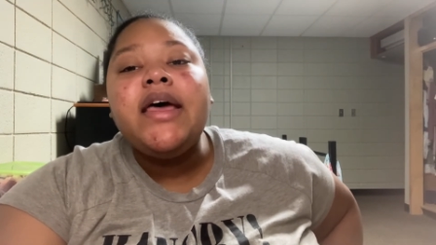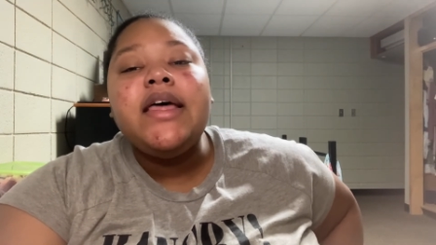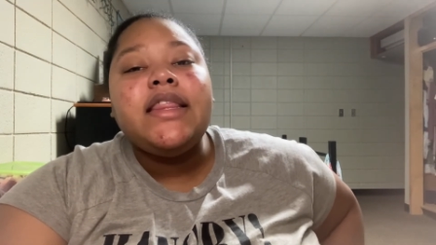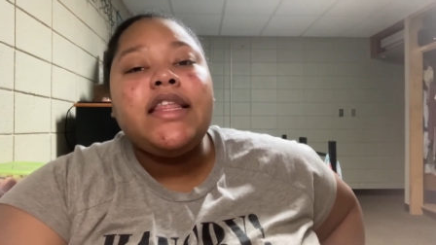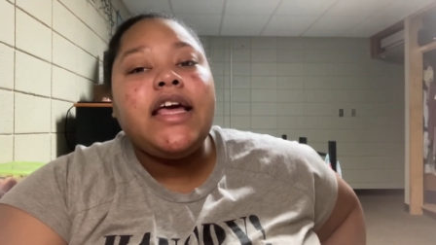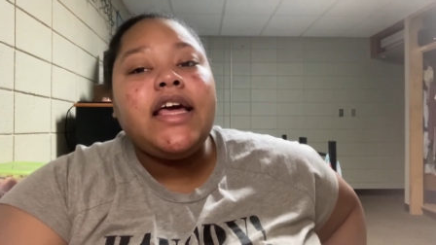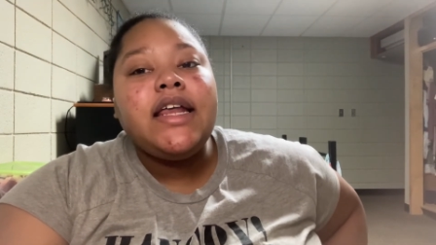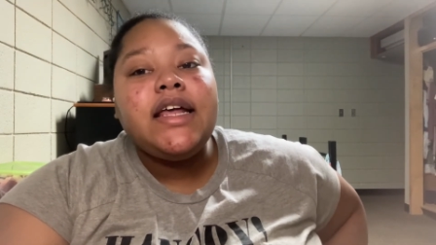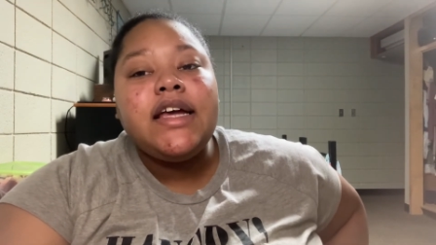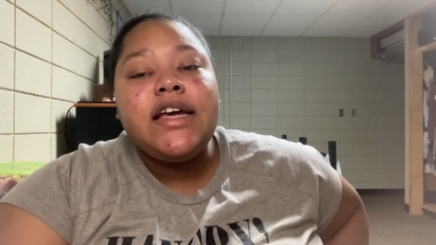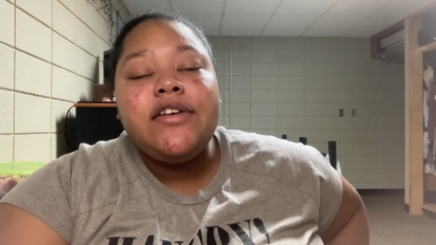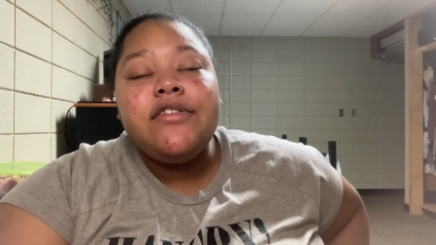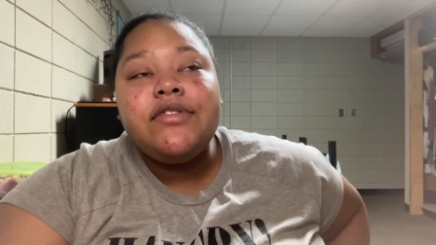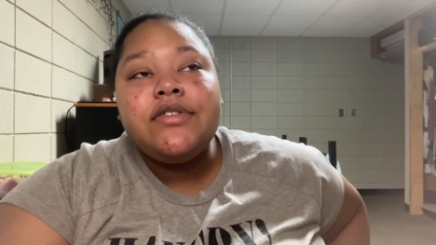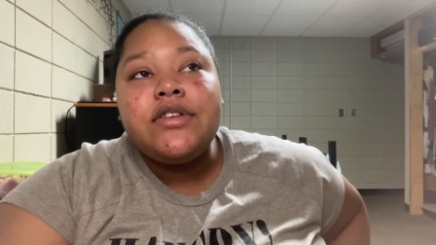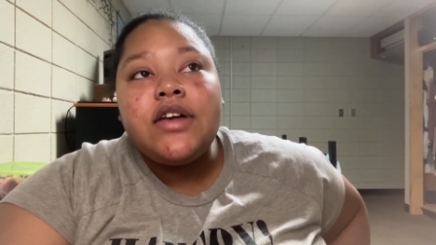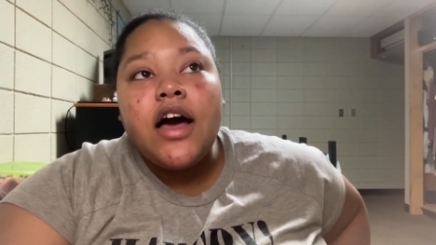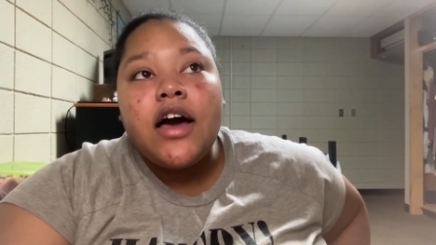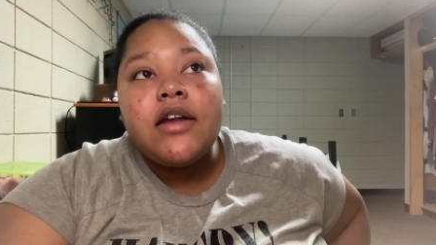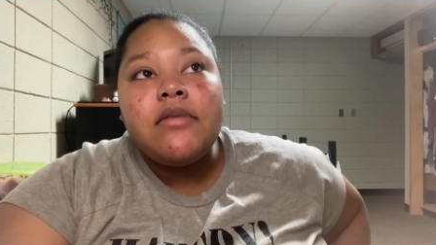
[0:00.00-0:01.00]
Then he was
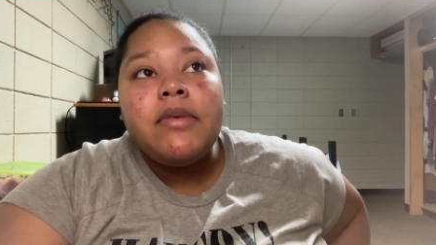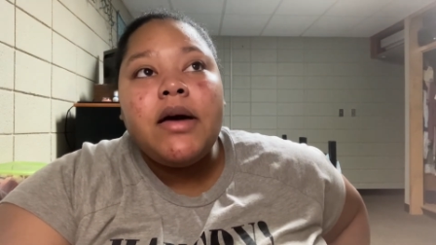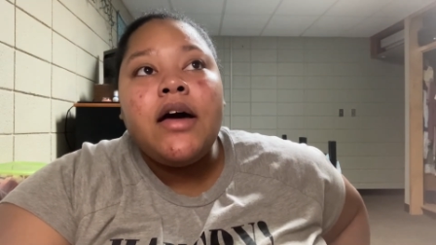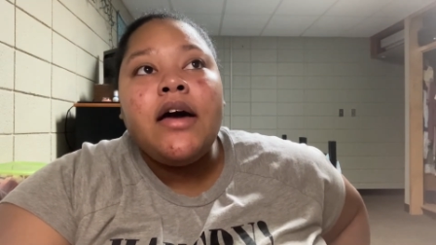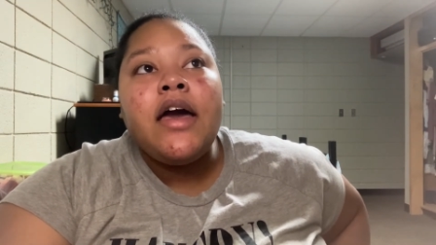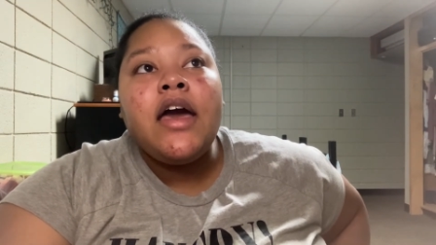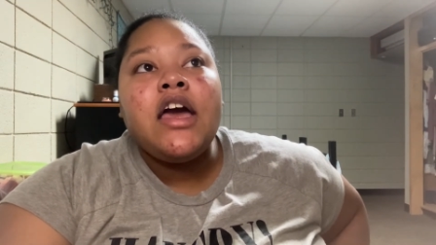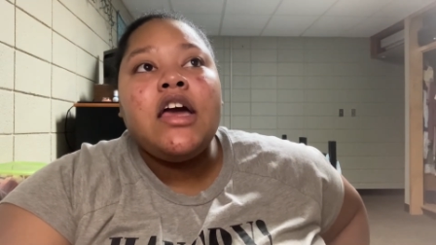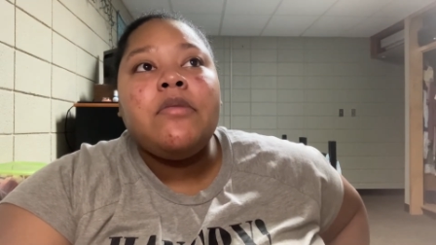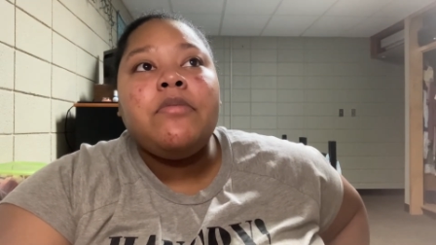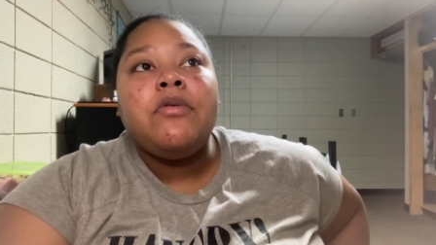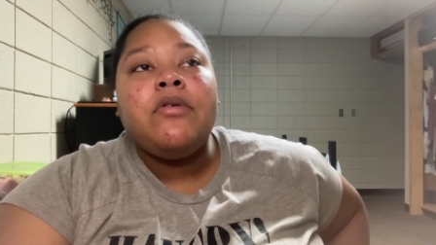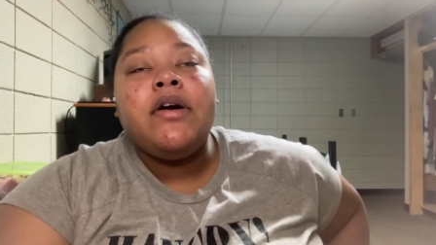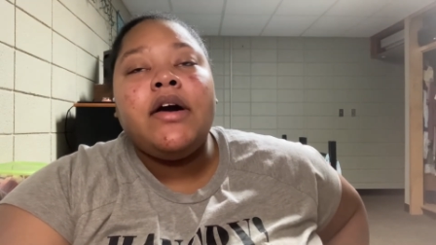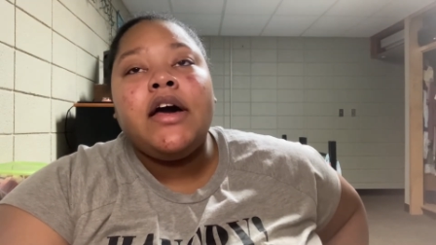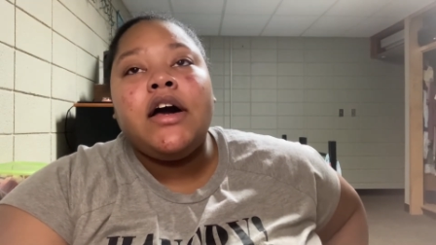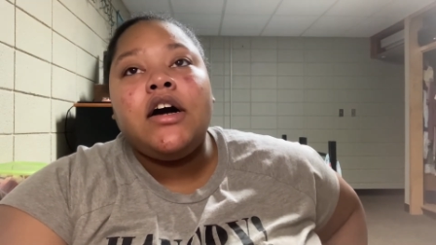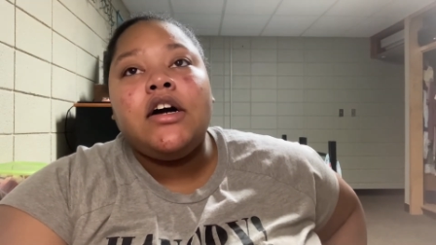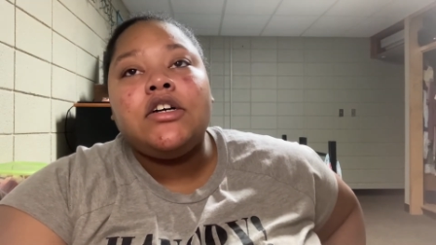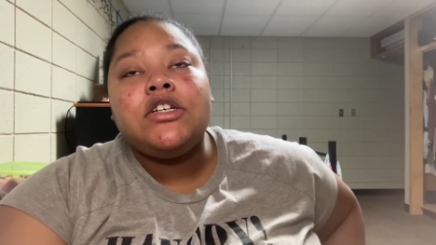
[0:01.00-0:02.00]
talking about April and
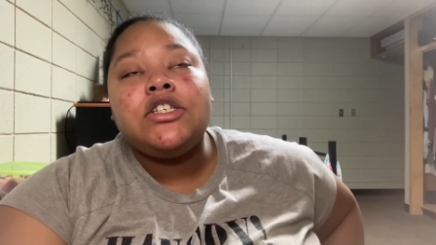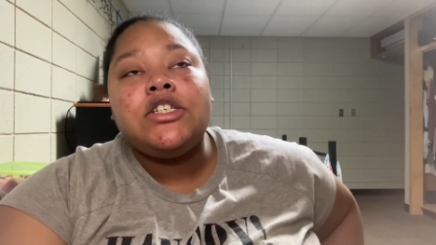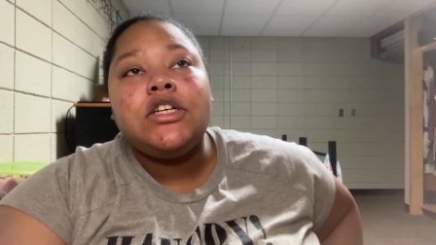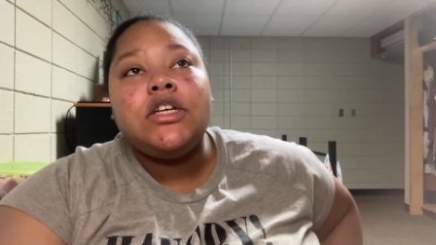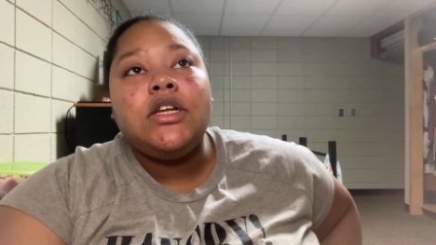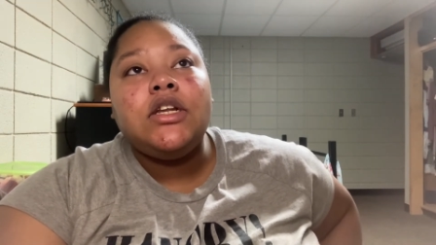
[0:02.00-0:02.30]
how she a